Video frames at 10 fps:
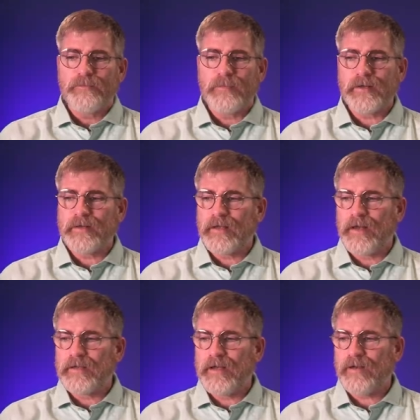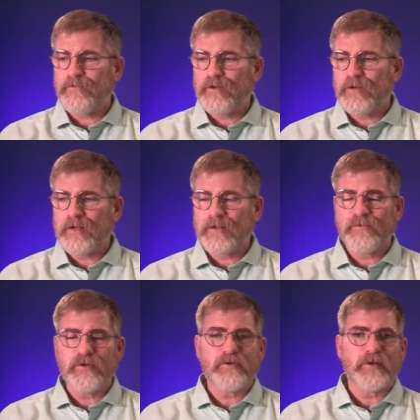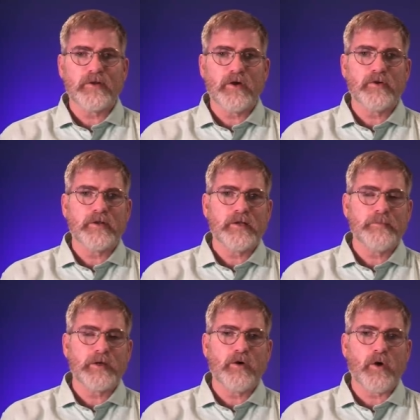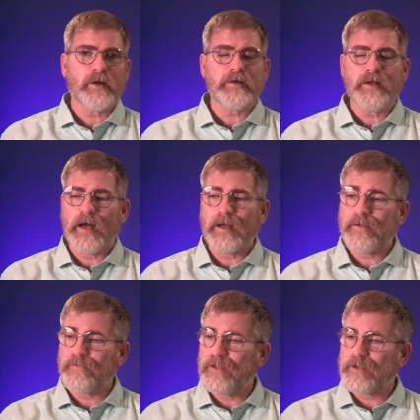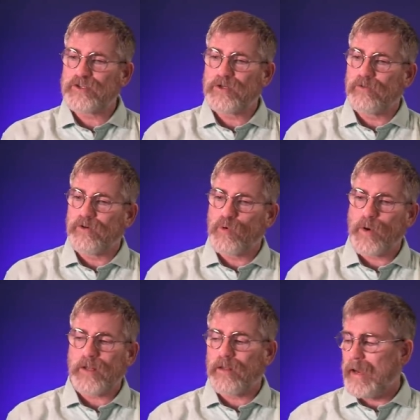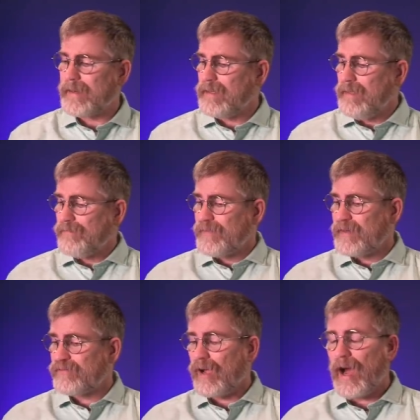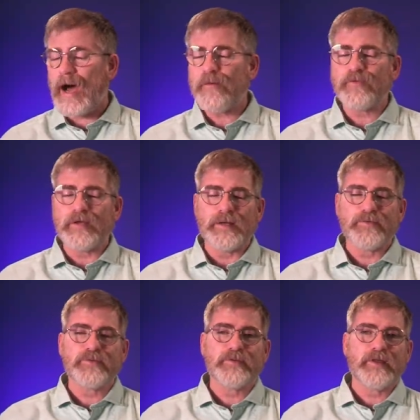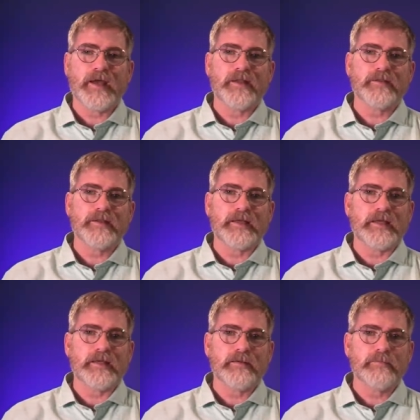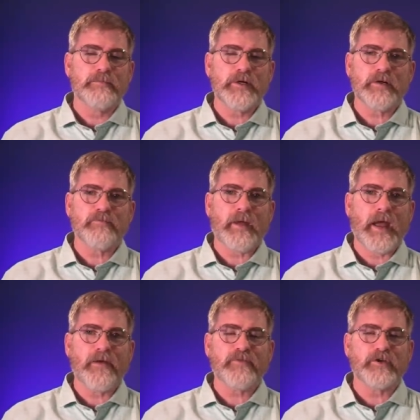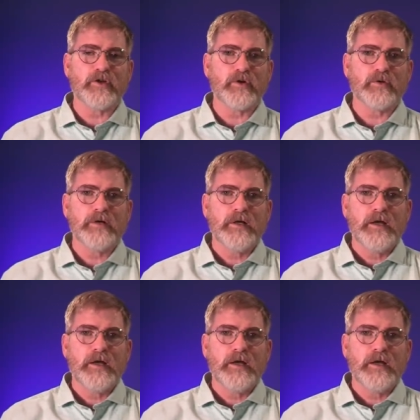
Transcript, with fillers: But uh, again, if you any of you that know Nehemia Gordon, uh, he'll let you know real quick. Like it is obvious that the Book of Matthew